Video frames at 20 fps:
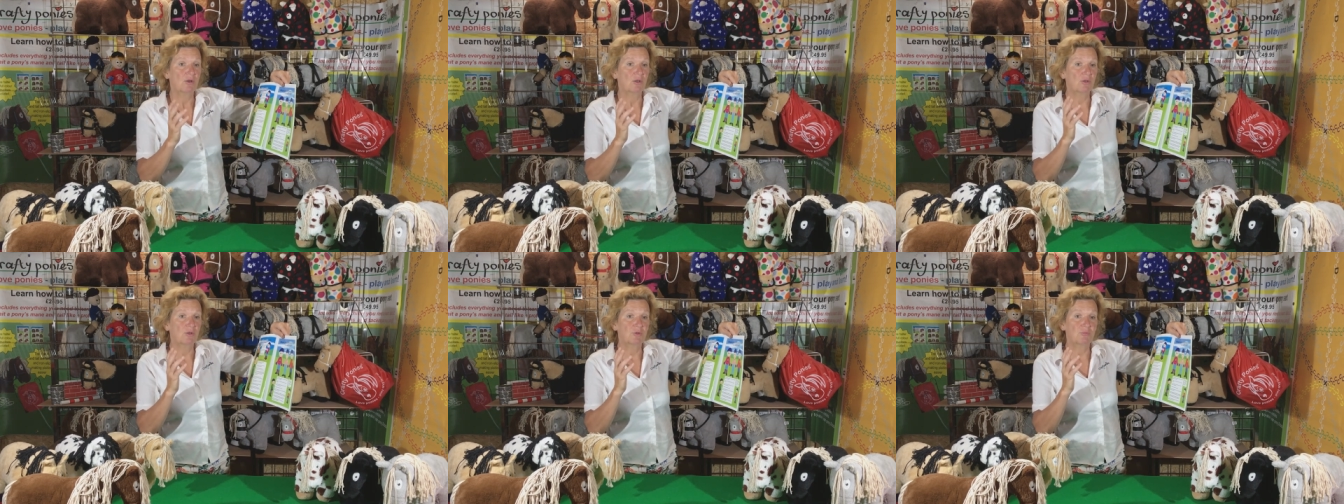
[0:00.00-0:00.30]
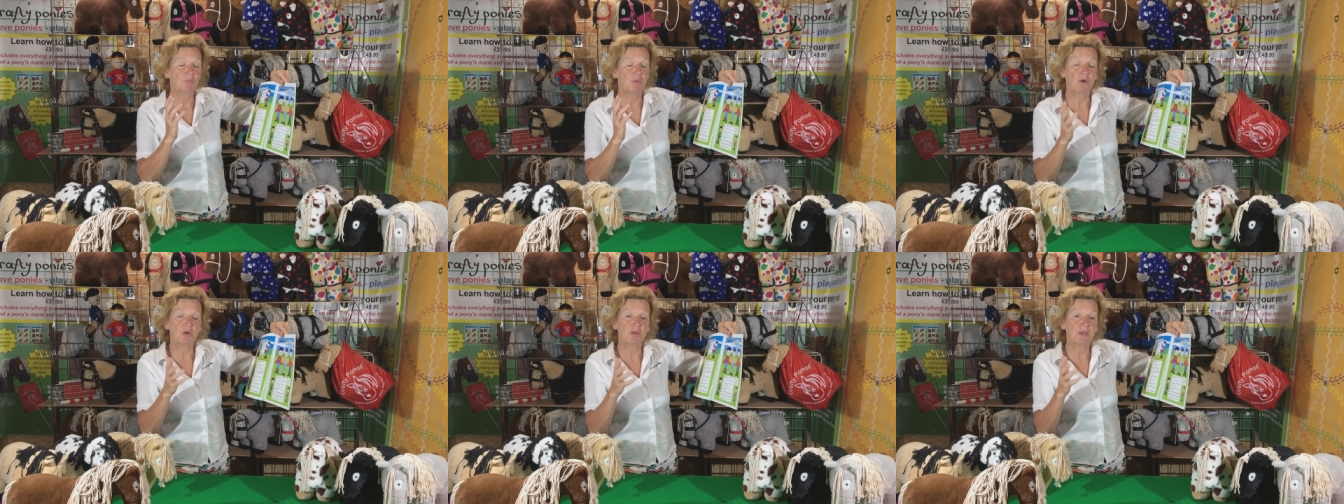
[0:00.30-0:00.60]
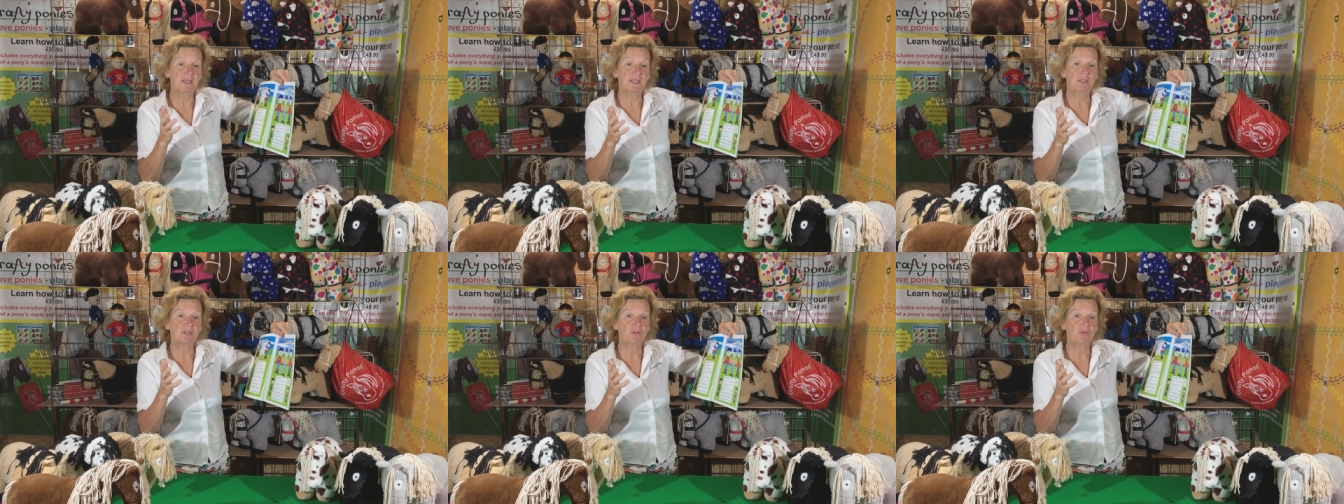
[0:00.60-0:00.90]
Because
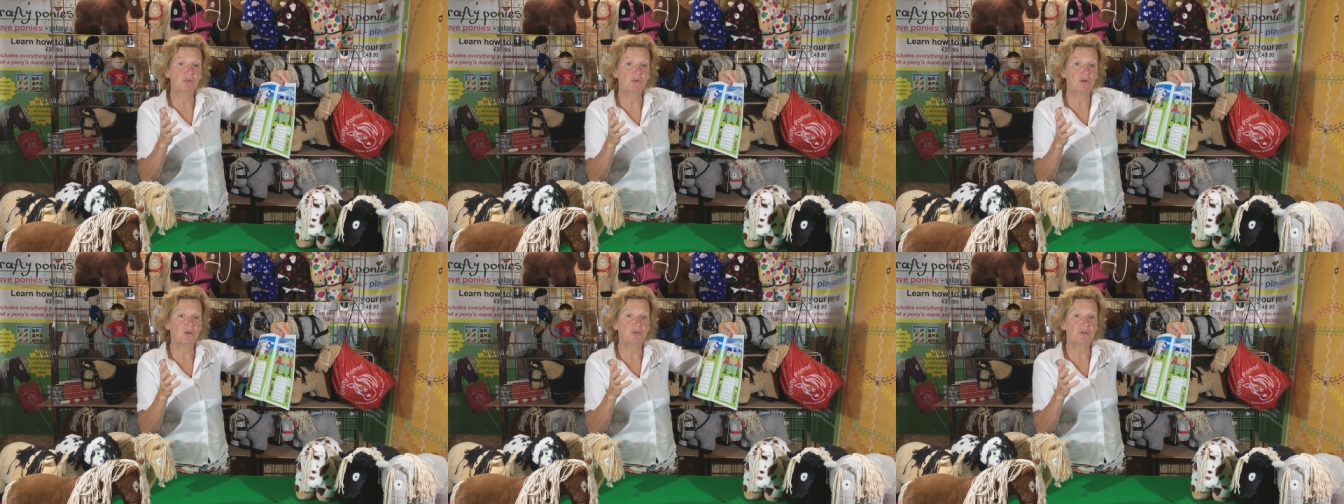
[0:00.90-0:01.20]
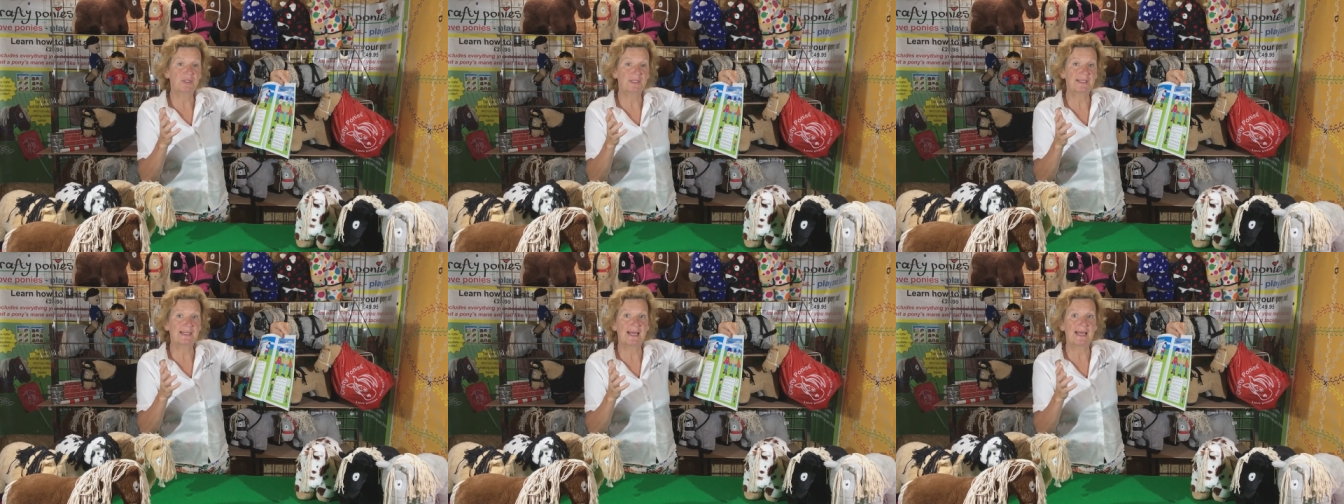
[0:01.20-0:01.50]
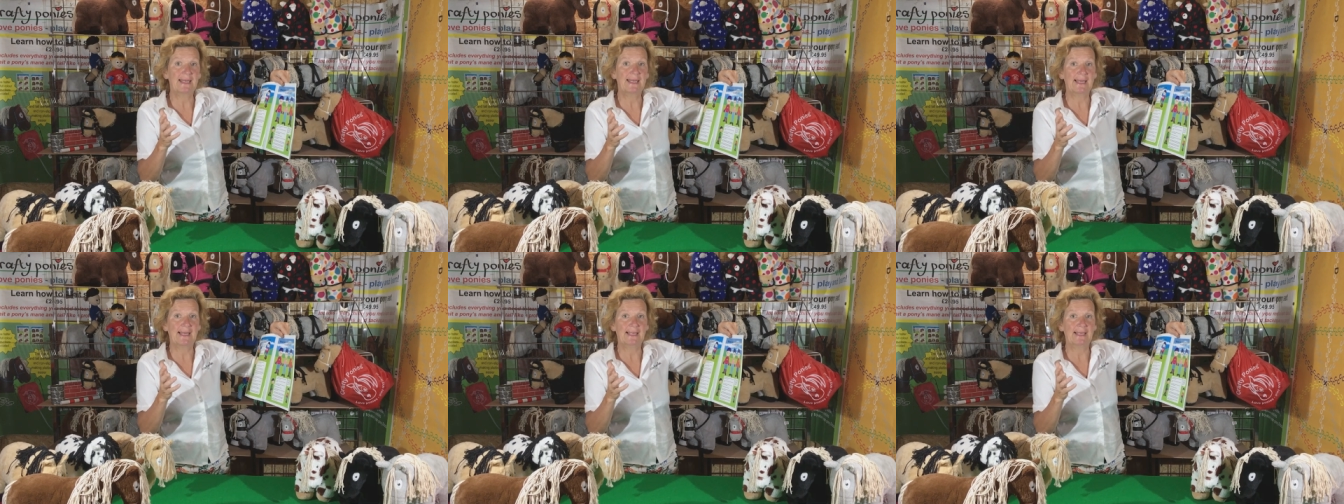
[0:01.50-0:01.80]
ponies don't
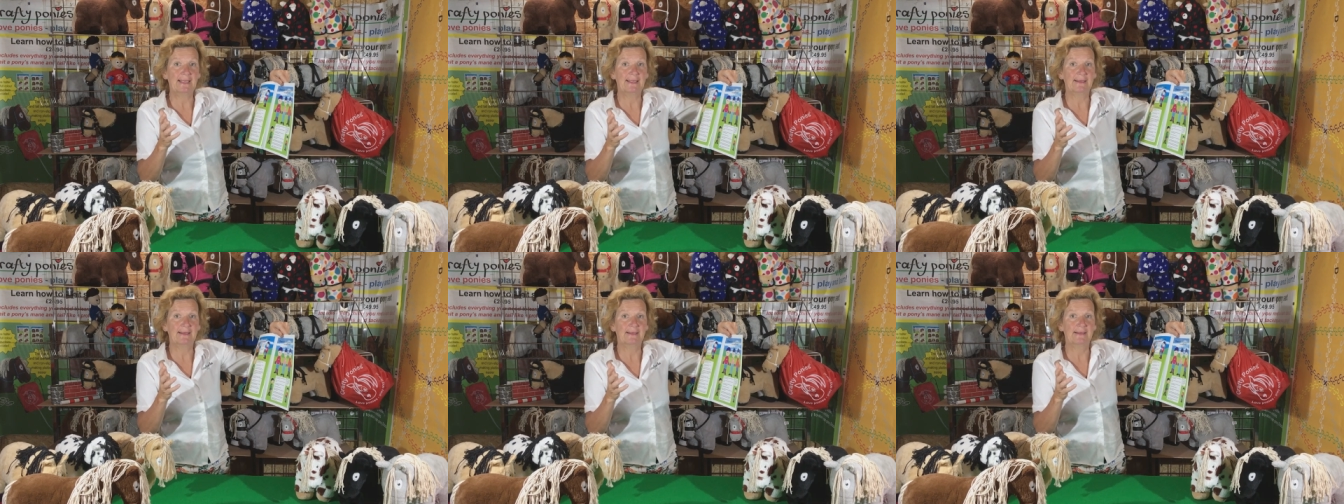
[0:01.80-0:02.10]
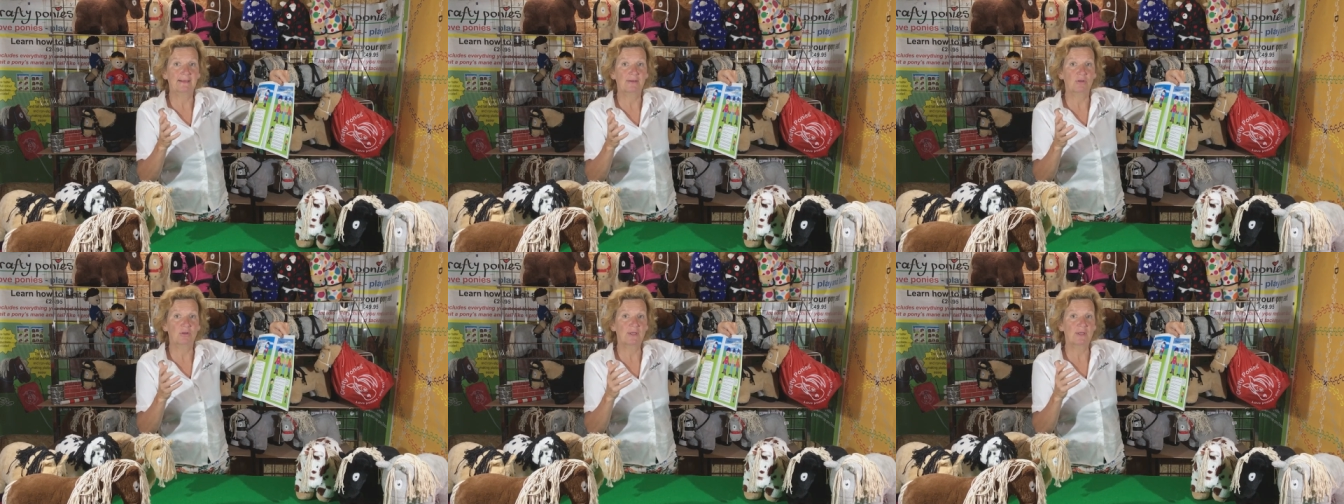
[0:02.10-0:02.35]
understand anger,